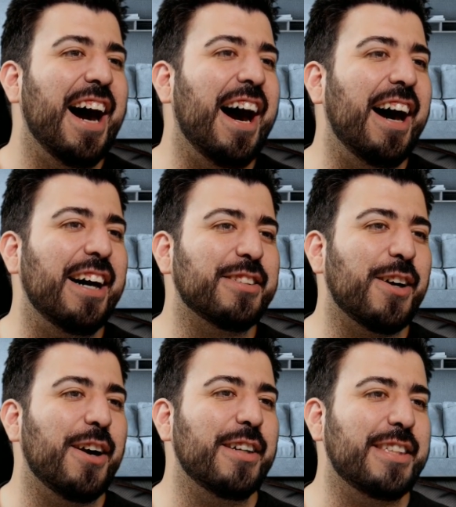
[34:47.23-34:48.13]
Uh,
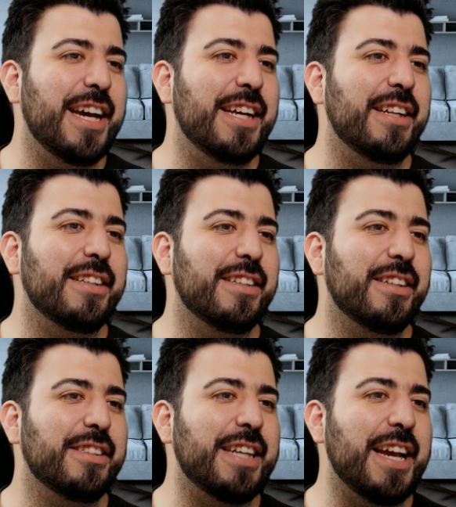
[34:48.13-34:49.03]
sorry, 10.
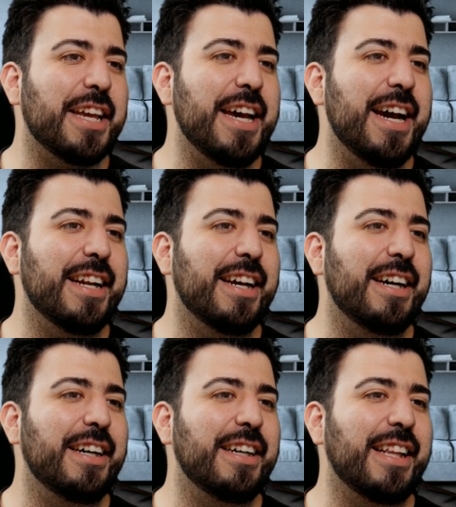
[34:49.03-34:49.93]
Dan Cat
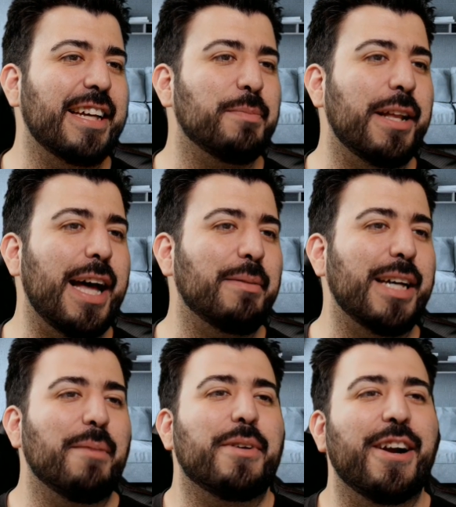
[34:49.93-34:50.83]
uh, likes my
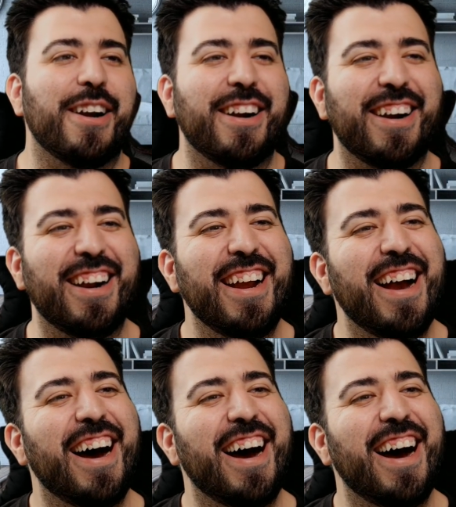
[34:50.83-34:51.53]
laptop, girl.